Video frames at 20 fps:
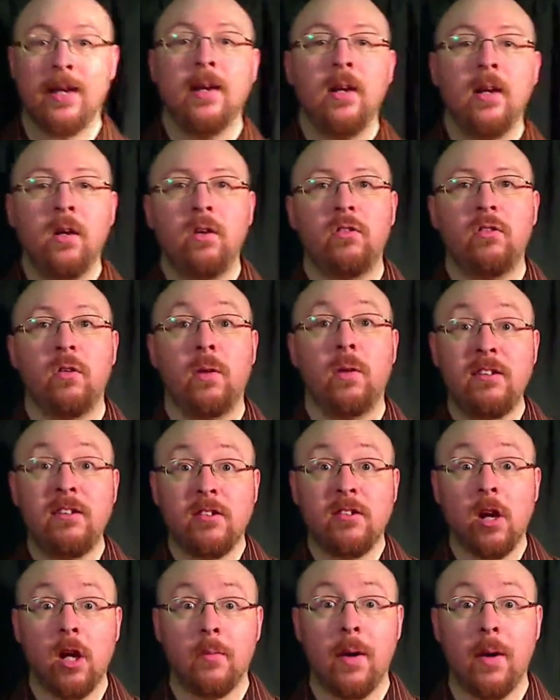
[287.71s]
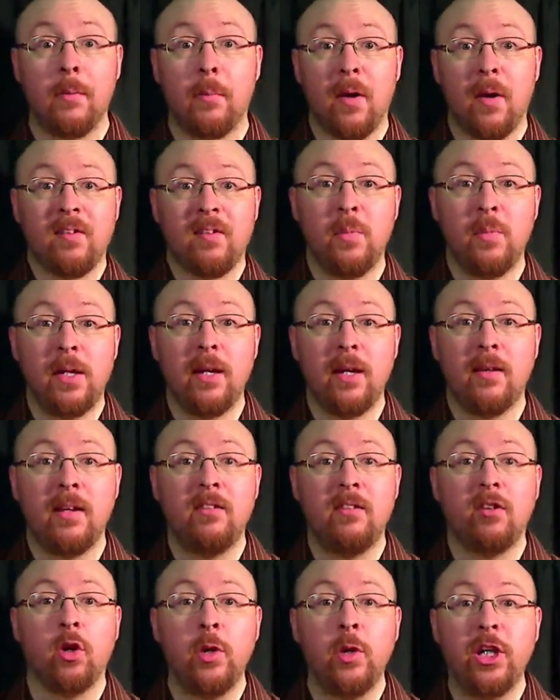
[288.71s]
So let's talk about possibilities.
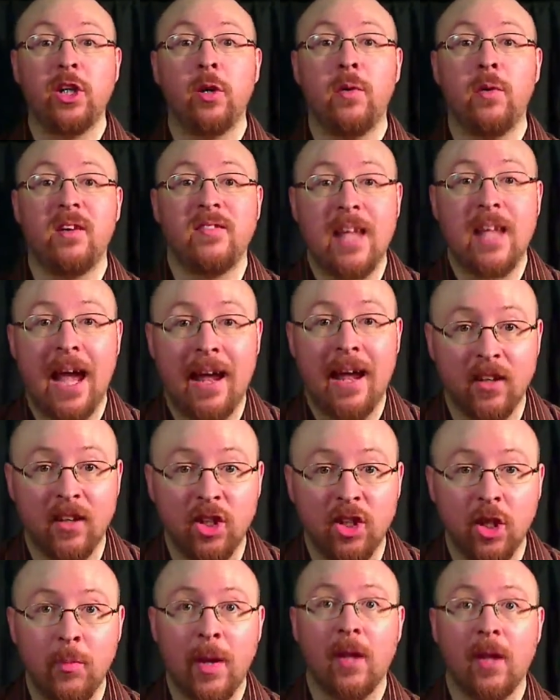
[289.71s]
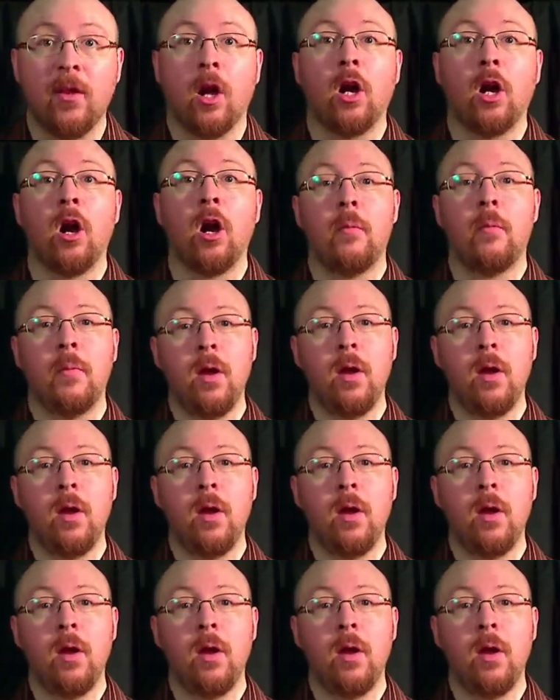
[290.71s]
Creaturiste@gmail.com,